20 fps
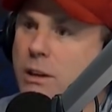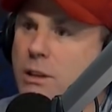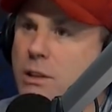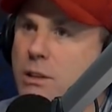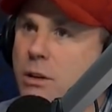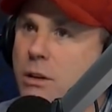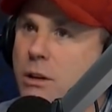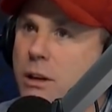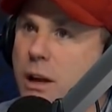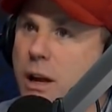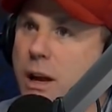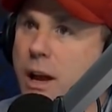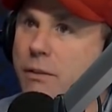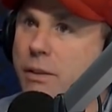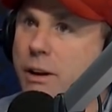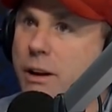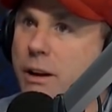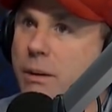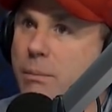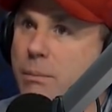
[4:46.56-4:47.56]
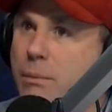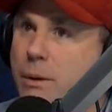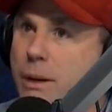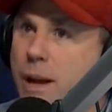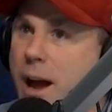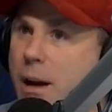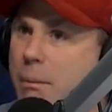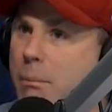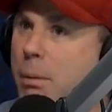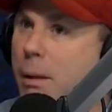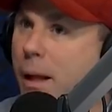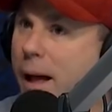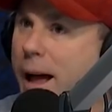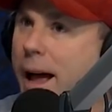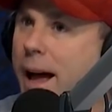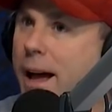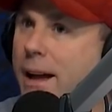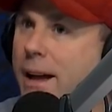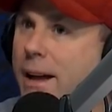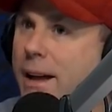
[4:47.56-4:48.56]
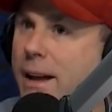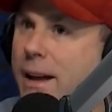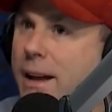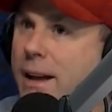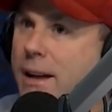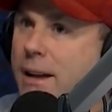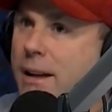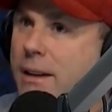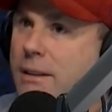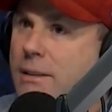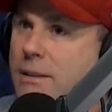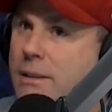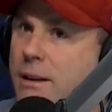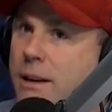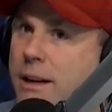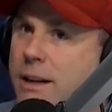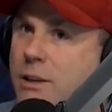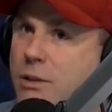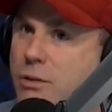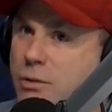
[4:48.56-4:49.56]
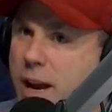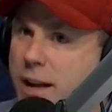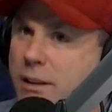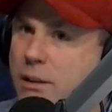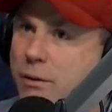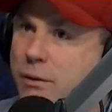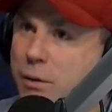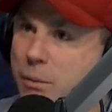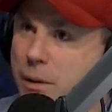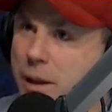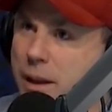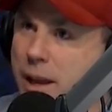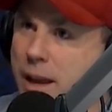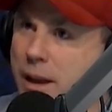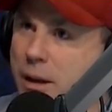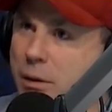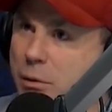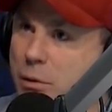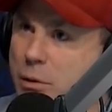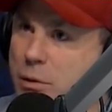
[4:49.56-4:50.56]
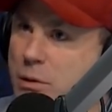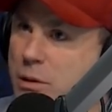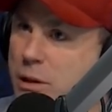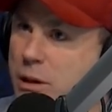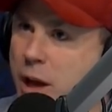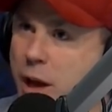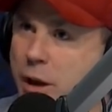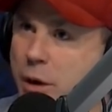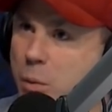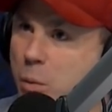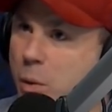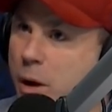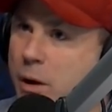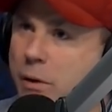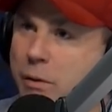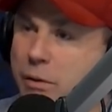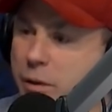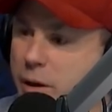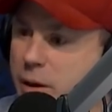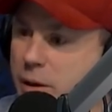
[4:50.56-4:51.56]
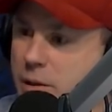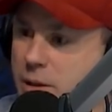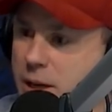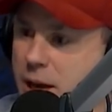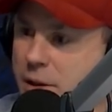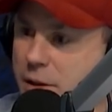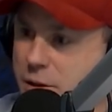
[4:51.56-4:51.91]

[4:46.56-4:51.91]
to have a young player extracted from the Kangaroos to go to one of the South